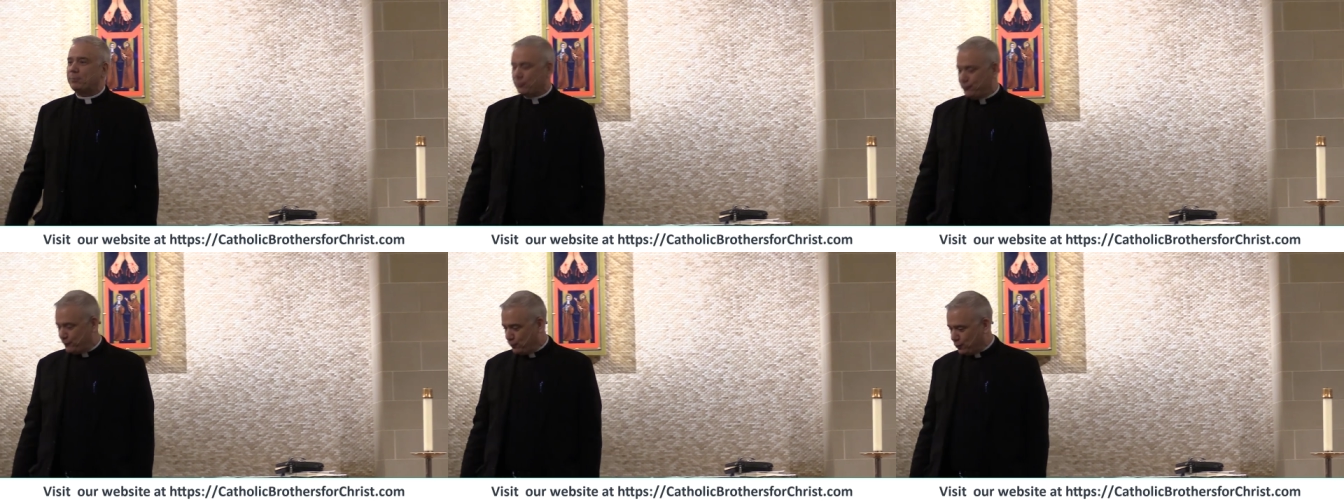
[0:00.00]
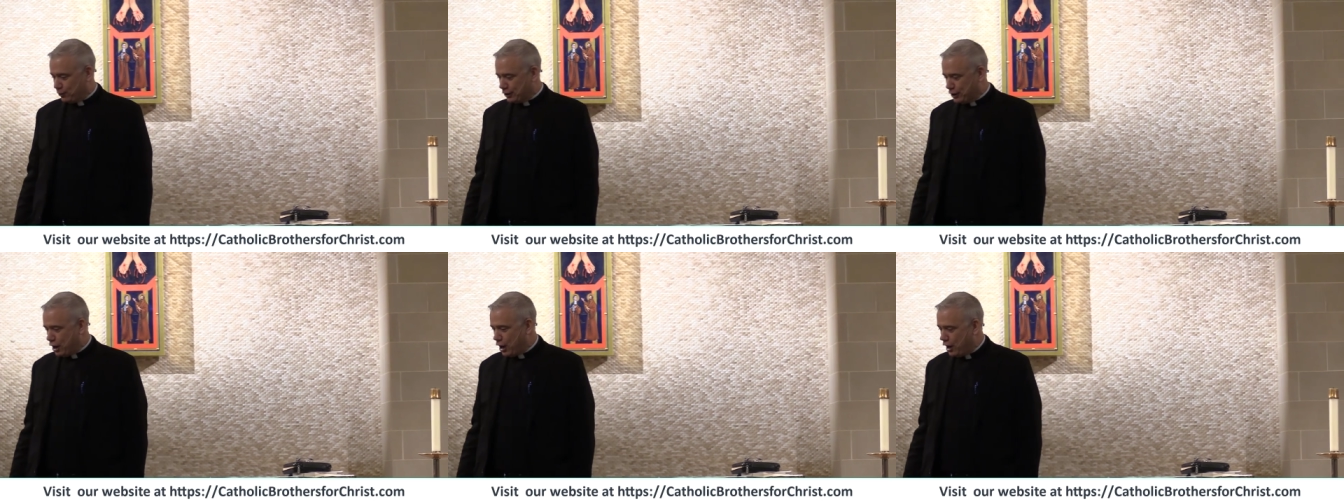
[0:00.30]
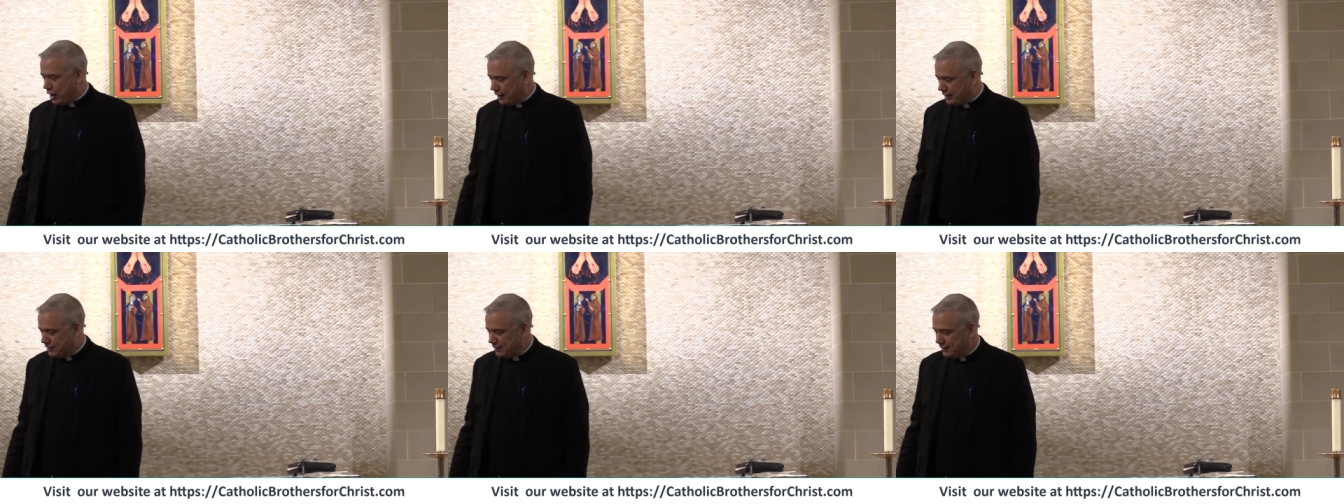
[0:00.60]
before
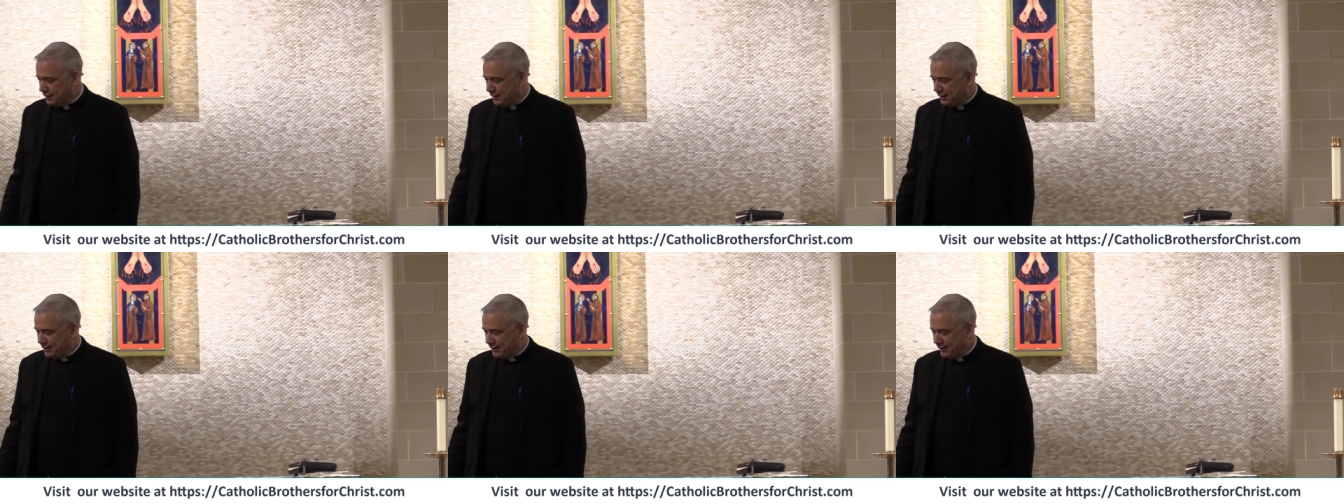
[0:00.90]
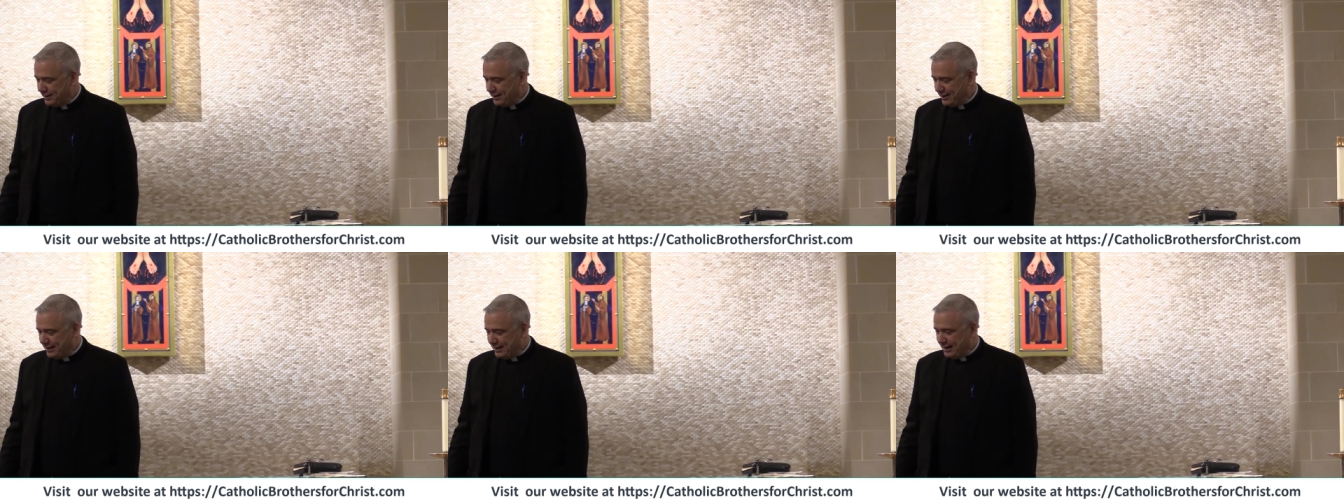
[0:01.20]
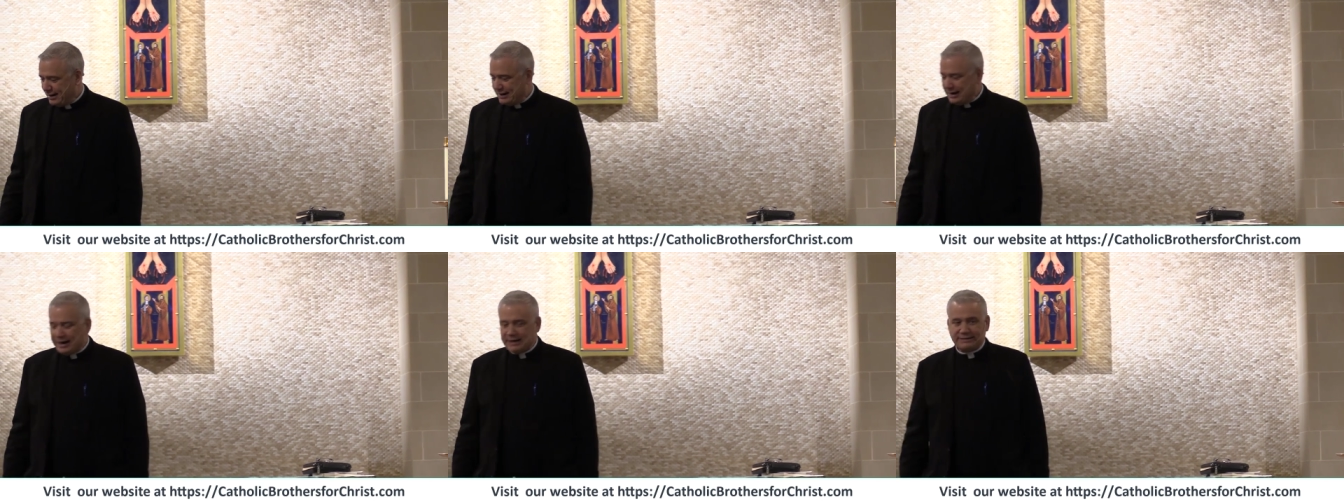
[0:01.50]
God?
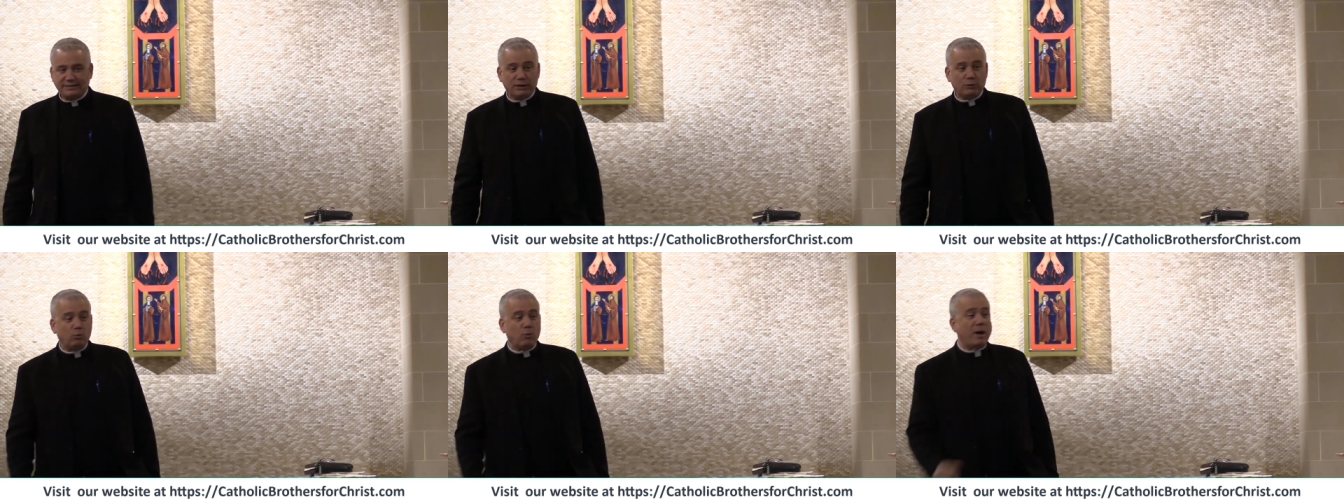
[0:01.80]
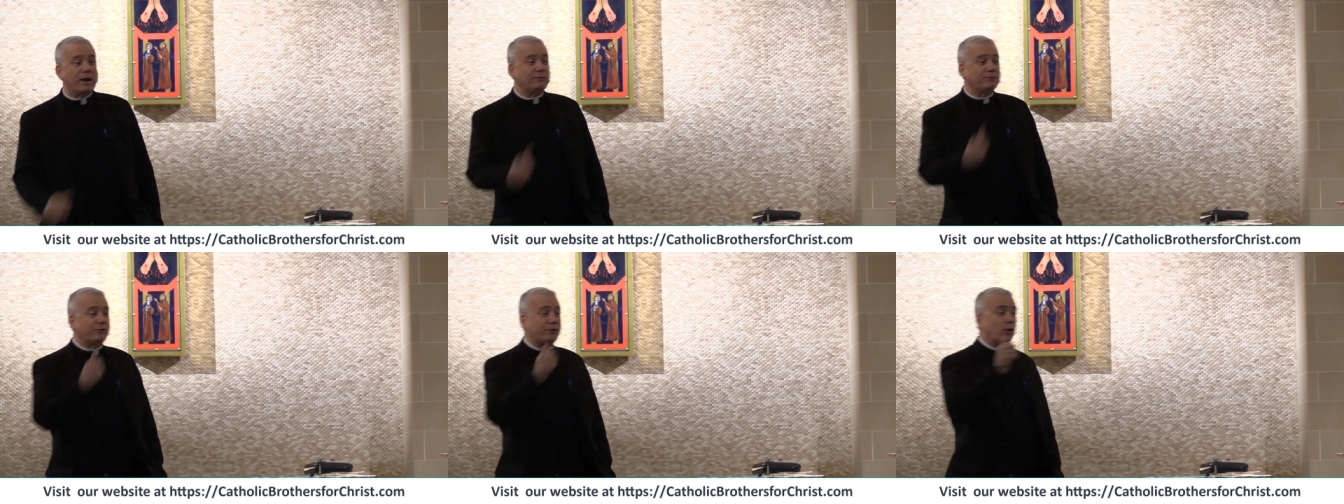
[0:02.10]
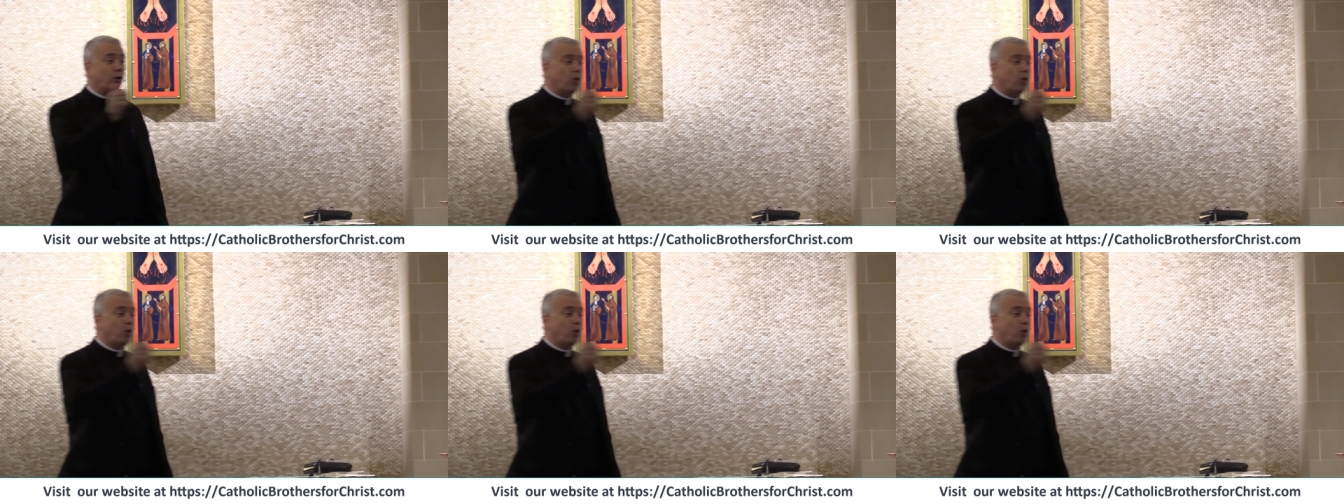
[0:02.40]
And I said, one, for